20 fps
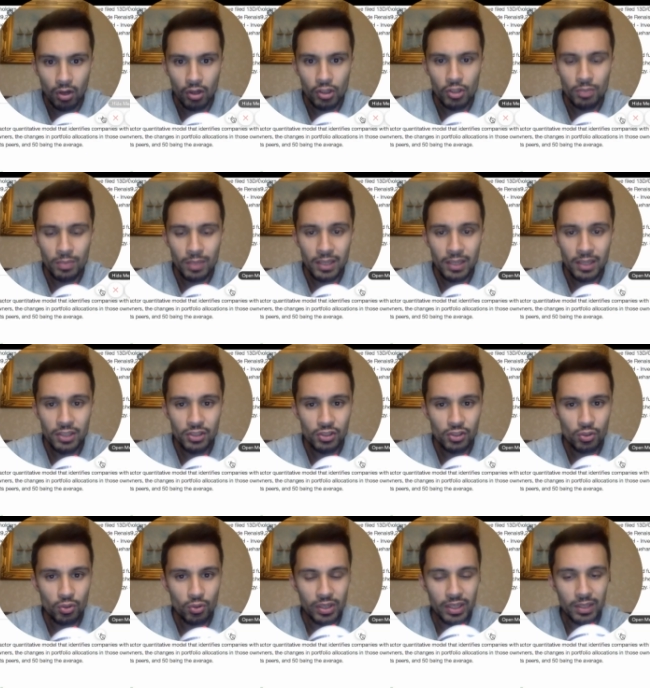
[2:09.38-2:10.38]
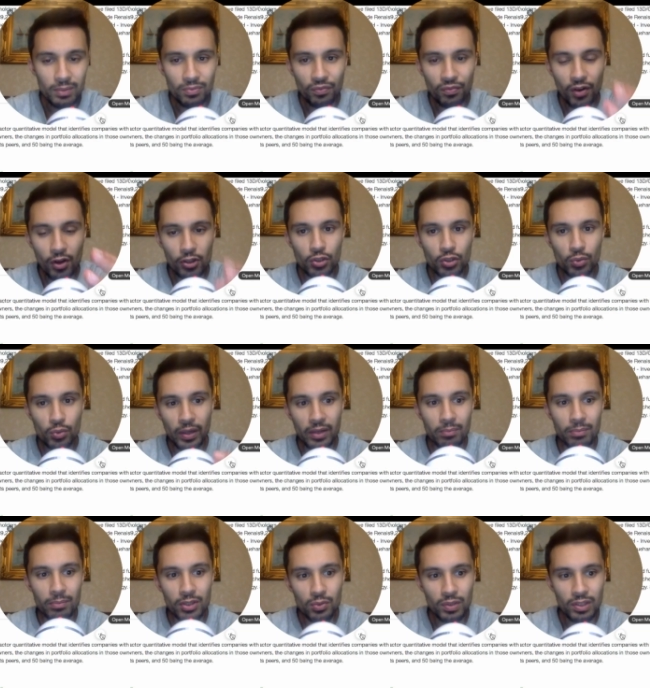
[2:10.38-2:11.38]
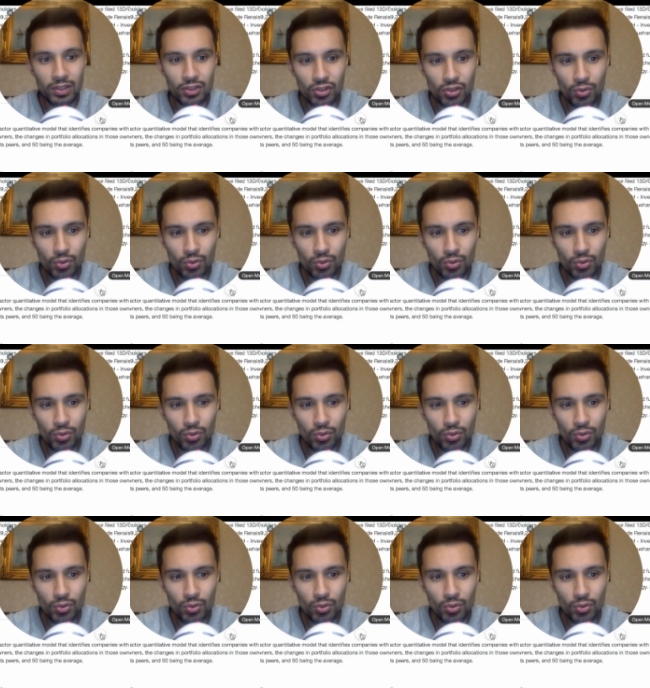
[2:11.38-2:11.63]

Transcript: Our accumulation score keeps fluctuating between